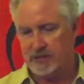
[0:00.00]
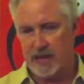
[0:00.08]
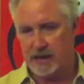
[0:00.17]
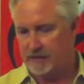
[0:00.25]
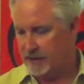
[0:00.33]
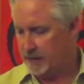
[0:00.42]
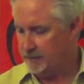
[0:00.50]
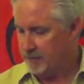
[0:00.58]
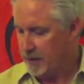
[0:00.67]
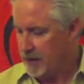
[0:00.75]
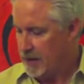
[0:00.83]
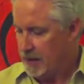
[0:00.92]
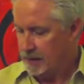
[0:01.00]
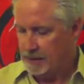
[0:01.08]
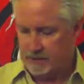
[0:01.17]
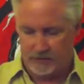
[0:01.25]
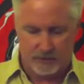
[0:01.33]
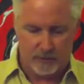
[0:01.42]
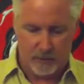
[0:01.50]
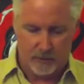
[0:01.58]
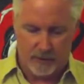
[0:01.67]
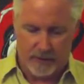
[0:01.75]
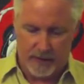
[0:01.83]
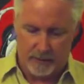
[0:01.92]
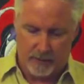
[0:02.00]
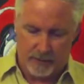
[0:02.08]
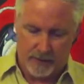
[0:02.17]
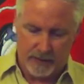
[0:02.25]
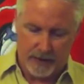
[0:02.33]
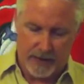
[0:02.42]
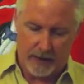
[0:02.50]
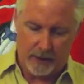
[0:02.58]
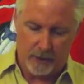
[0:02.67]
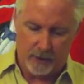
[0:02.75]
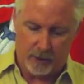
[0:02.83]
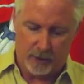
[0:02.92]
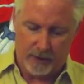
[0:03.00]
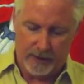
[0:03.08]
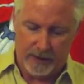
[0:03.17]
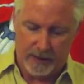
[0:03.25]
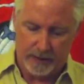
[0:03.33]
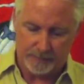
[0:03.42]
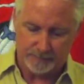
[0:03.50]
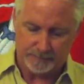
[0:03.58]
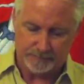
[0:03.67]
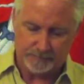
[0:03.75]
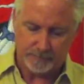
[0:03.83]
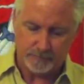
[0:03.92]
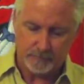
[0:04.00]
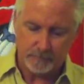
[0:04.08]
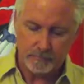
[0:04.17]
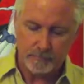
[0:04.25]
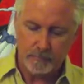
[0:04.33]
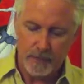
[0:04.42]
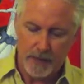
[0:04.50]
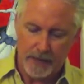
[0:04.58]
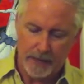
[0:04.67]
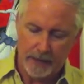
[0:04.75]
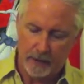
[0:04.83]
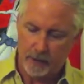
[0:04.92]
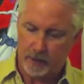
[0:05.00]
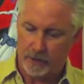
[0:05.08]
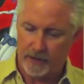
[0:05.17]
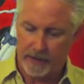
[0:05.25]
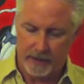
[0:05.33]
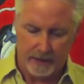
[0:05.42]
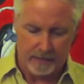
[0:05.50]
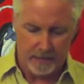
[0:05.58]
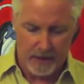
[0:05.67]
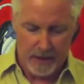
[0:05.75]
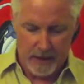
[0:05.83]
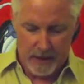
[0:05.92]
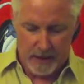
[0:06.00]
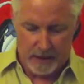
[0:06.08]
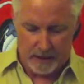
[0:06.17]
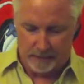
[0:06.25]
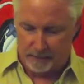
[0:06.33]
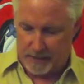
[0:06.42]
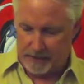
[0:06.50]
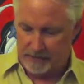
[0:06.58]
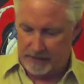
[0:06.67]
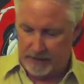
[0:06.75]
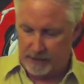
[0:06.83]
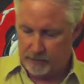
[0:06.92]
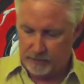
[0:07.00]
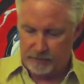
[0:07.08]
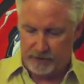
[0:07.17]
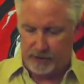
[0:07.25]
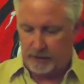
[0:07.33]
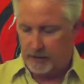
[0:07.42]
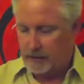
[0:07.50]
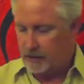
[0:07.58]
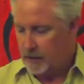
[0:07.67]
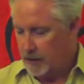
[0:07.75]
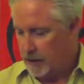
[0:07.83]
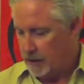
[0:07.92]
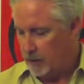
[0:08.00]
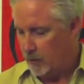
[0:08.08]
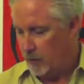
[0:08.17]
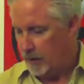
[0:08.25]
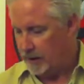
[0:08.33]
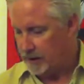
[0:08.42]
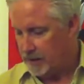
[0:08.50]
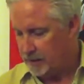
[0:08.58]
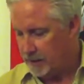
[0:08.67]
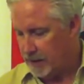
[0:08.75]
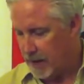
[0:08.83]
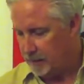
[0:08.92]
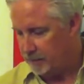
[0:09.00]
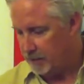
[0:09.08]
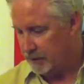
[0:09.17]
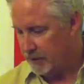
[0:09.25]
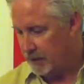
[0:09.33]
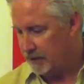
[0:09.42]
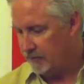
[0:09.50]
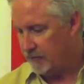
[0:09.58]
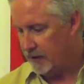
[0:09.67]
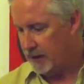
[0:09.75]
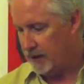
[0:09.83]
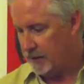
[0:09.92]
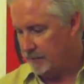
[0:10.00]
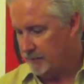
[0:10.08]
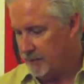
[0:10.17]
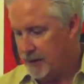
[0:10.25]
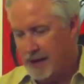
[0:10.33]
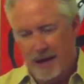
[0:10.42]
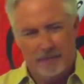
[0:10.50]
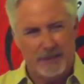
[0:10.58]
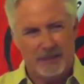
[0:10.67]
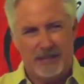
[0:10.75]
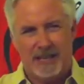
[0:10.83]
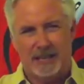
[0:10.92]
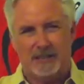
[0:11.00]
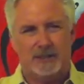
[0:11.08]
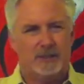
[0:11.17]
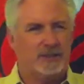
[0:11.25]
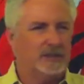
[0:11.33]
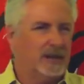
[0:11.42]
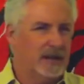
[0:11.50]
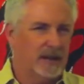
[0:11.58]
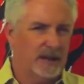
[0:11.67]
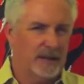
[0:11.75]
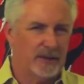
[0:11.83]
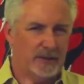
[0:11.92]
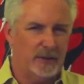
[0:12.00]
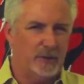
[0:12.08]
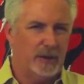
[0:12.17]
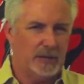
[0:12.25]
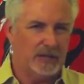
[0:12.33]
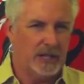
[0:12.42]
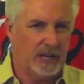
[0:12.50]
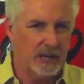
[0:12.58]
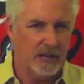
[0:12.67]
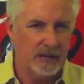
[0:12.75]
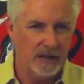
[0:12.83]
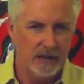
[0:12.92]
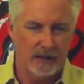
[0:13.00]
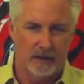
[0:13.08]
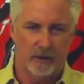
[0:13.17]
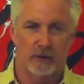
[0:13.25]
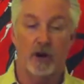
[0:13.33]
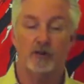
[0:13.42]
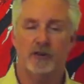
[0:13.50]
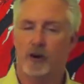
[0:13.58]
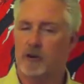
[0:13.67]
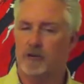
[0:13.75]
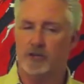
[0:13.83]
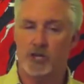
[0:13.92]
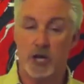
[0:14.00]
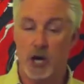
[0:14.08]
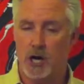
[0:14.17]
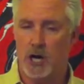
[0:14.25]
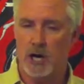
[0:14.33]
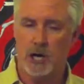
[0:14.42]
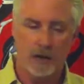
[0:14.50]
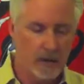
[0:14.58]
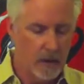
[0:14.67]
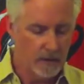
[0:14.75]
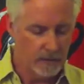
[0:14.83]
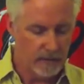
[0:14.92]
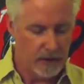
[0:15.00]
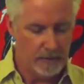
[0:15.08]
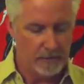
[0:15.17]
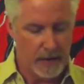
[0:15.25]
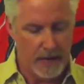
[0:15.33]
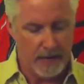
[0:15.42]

dive in. Let's see what we get with the Arrow Creek. And Arrow Creek, kind of an interesting wine company. I believe, much like the Two Buck Chuck or Charles Shaw from